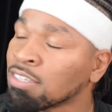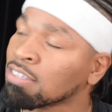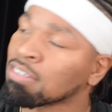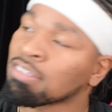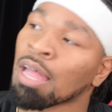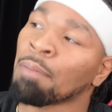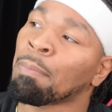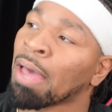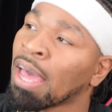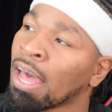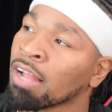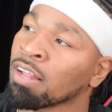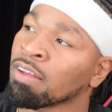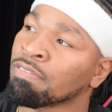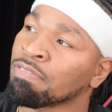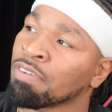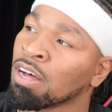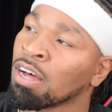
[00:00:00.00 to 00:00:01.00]
a step
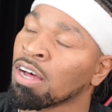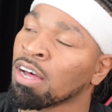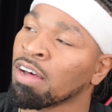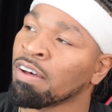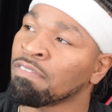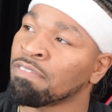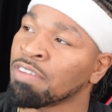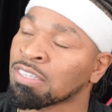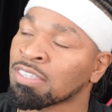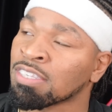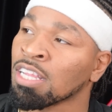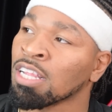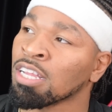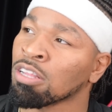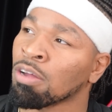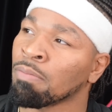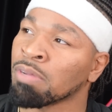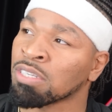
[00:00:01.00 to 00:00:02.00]
ahead of
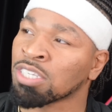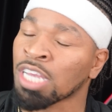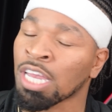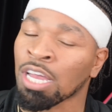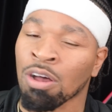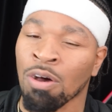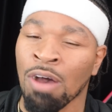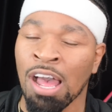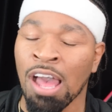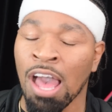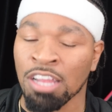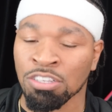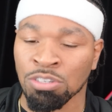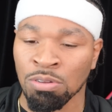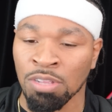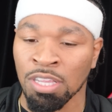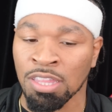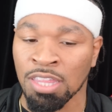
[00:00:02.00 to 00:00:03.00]
Vasily Lomachenko. I
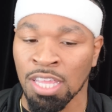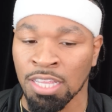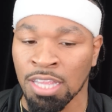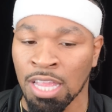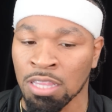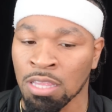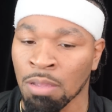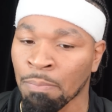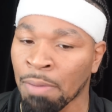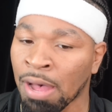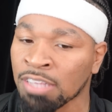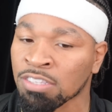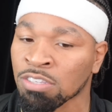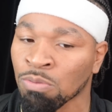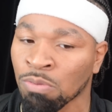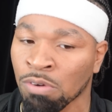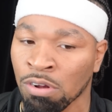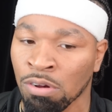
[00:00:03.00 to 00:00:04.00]
truly think that the
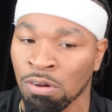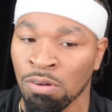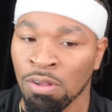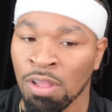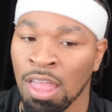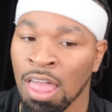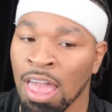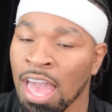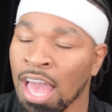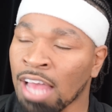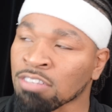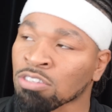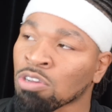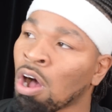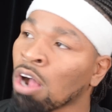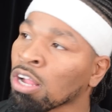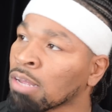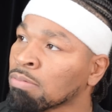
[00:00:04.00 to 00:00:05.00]
boxing world has
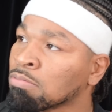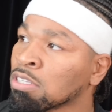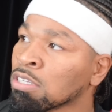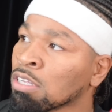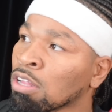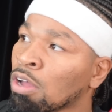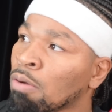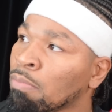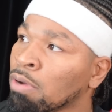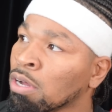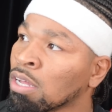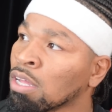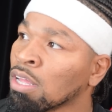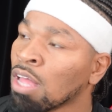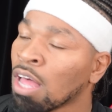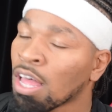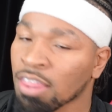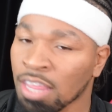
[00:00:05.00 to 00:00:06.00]
caught up to Loma.
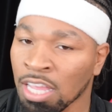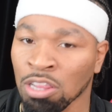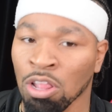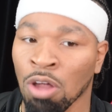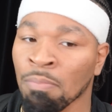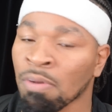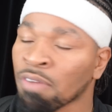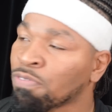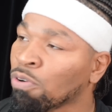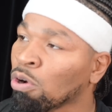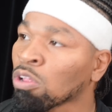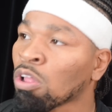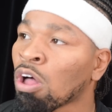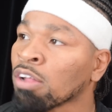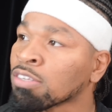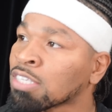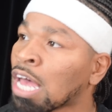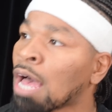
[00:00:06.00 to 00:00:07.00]
I think Loma, for a
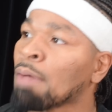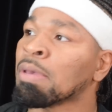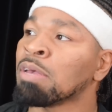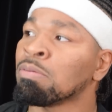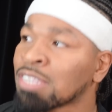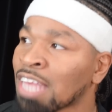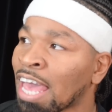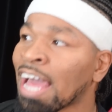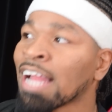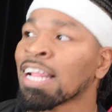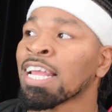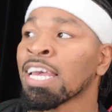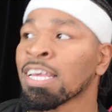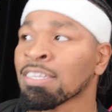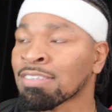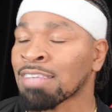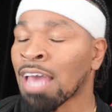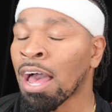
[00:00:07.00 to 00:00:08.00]
long time, he was ahead of
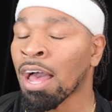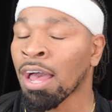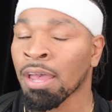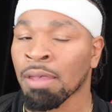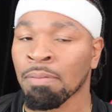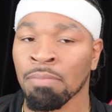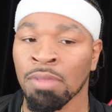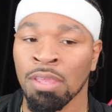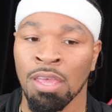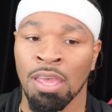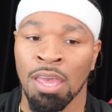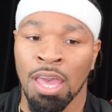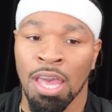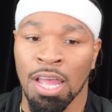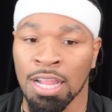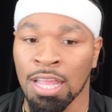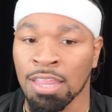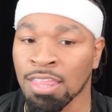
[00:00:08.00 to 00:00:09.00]
his time.
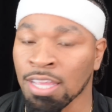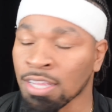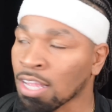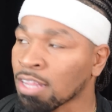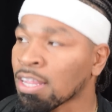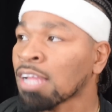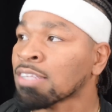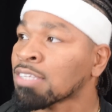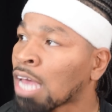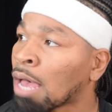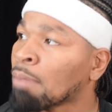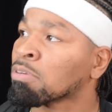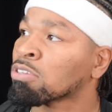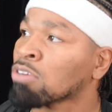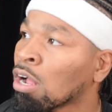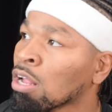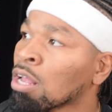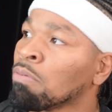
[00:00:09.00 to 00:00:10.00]
And I think that time
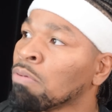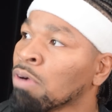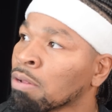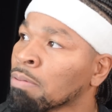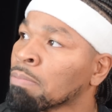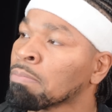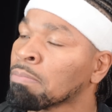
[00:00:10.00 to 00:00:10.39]
has caught up with him.